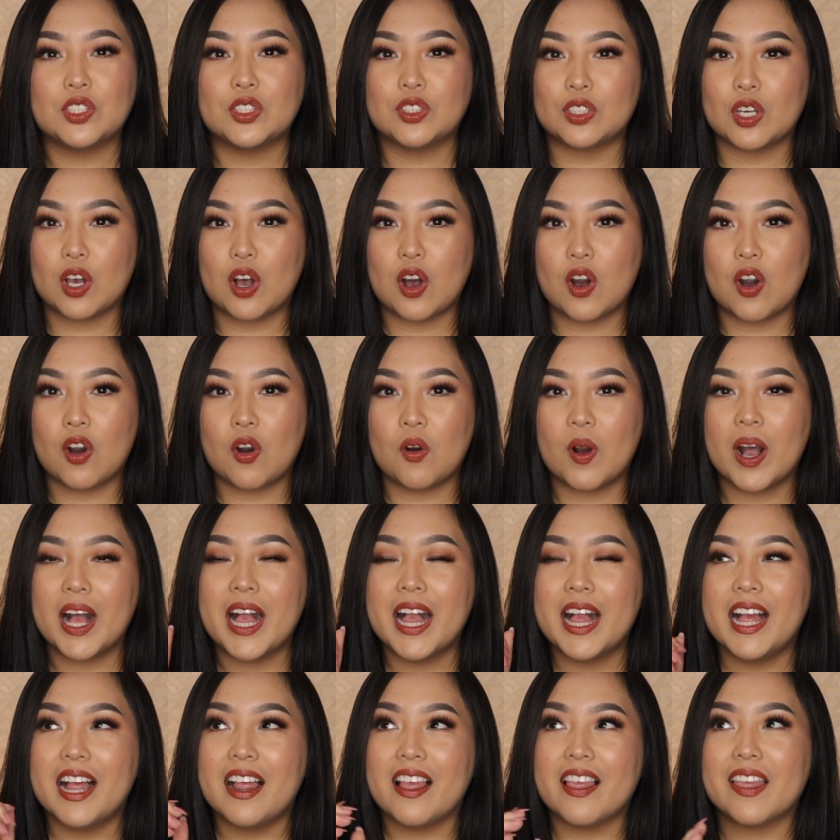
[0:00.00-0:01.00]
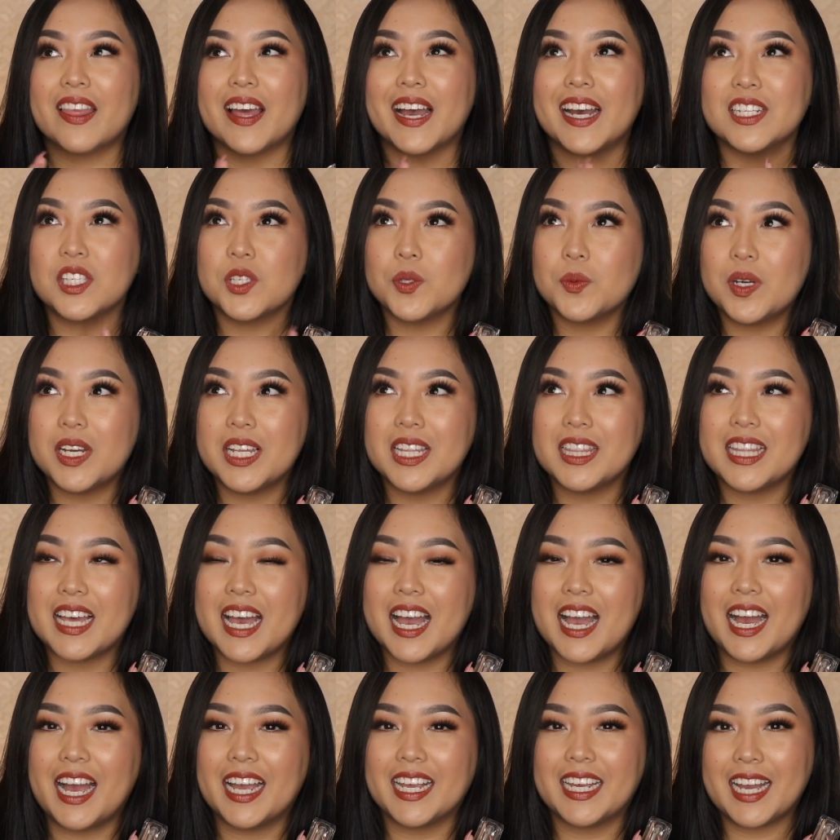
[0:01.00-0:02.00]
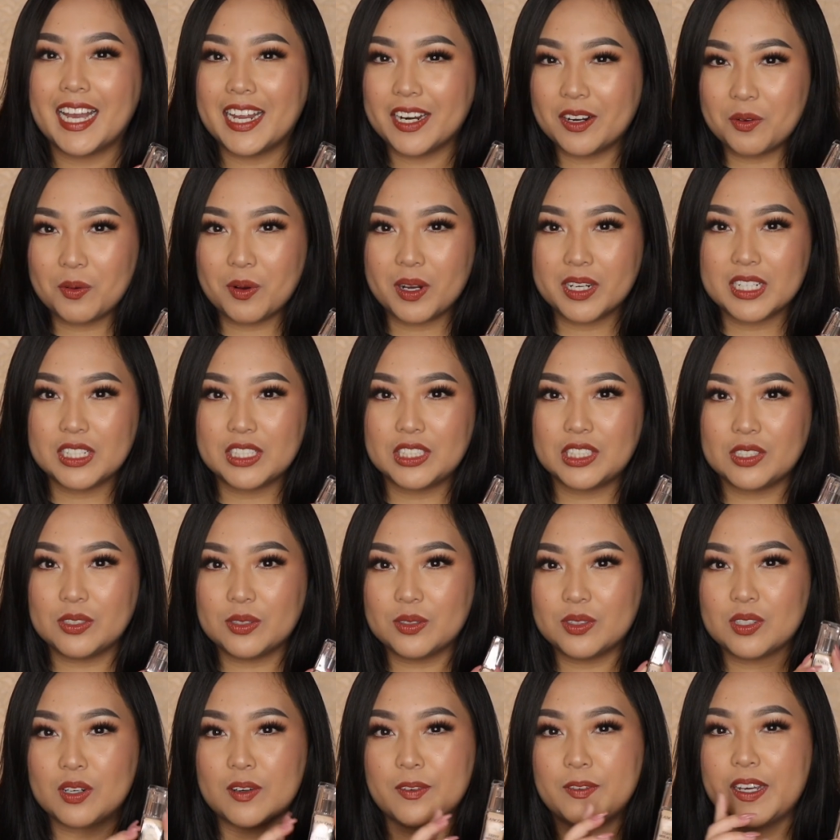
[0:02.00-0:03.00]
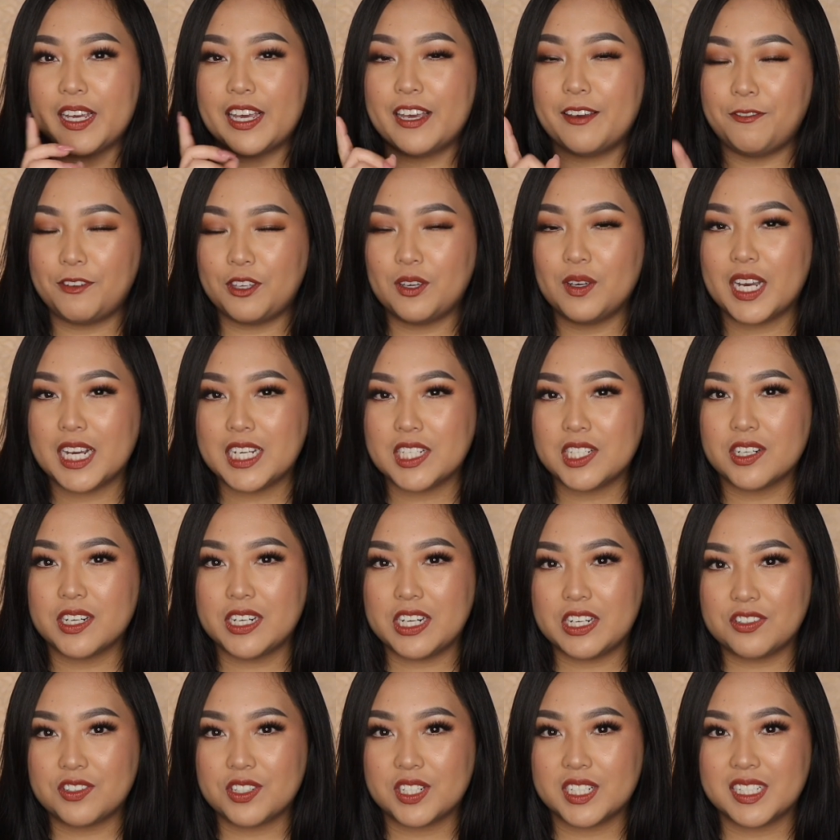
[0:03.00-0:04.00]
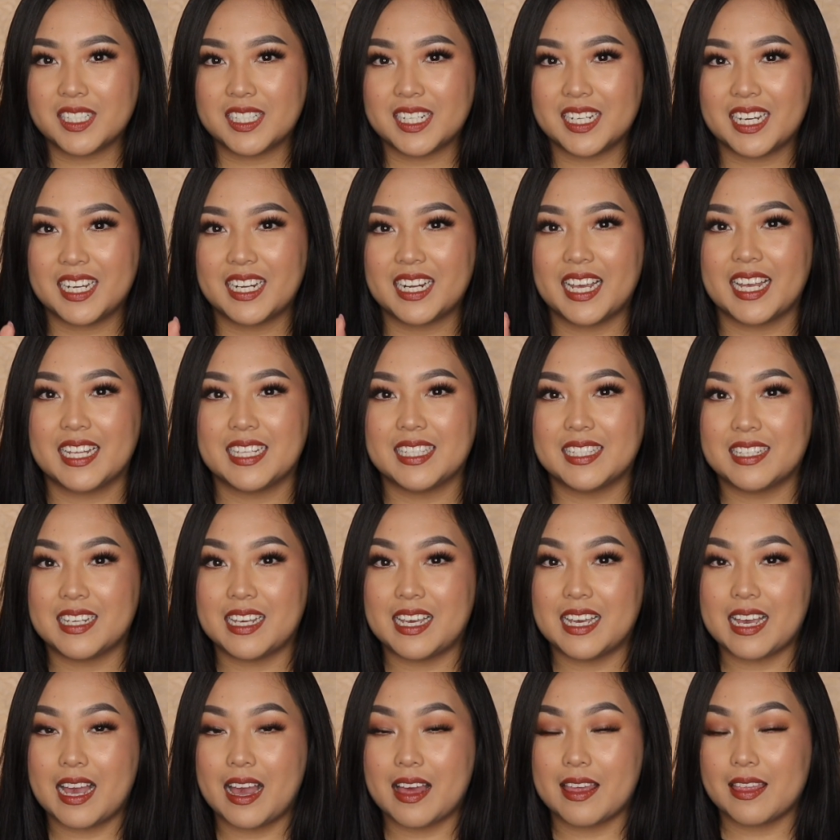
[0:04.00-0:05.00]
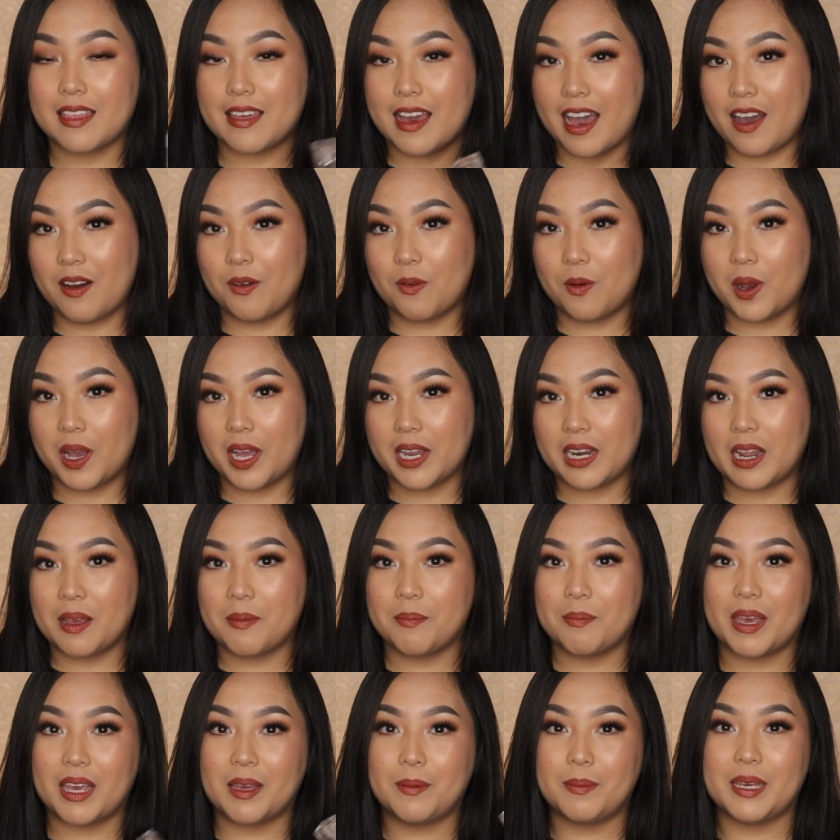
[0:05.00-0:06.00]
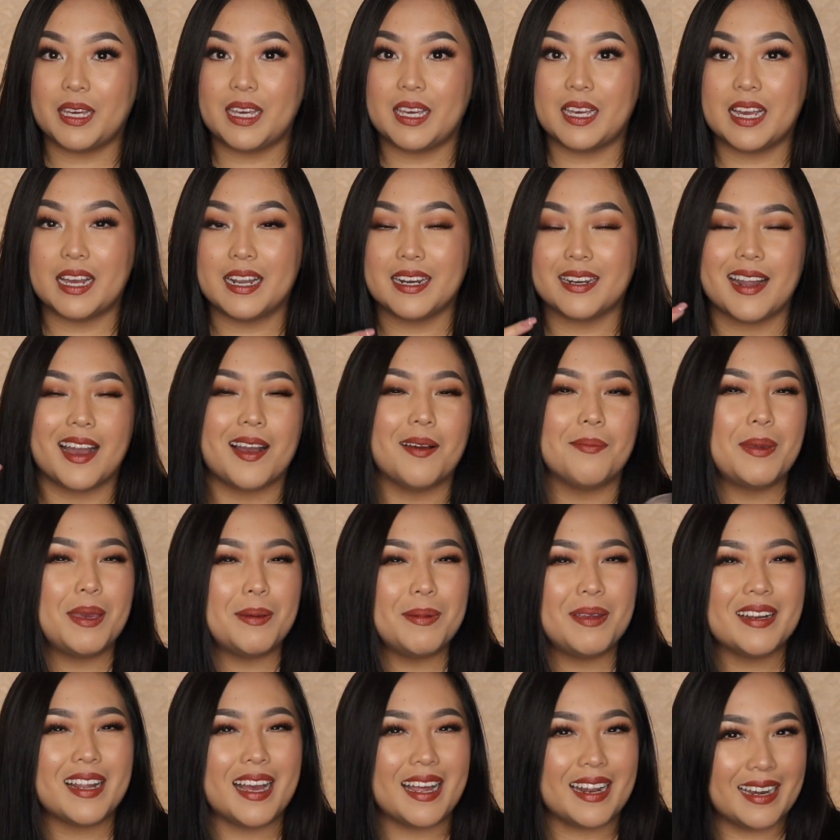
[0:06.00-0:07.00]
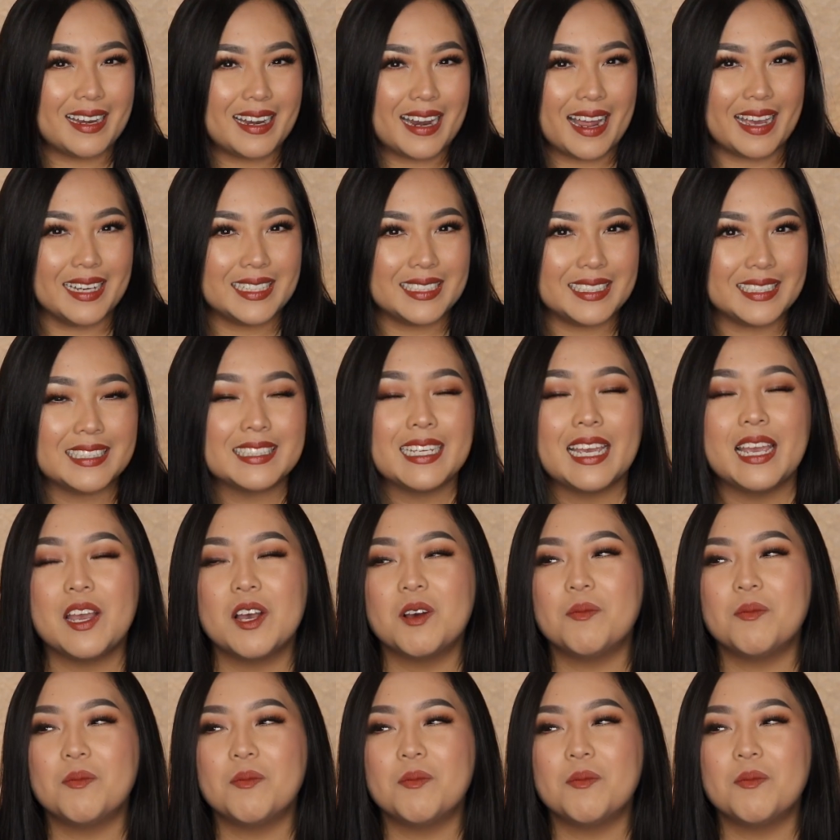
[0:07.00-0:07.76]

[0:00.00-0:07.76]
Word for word: So that's one that I kind of want to do. So if you guys are interested in seeing that one, maybe not, maybe not next,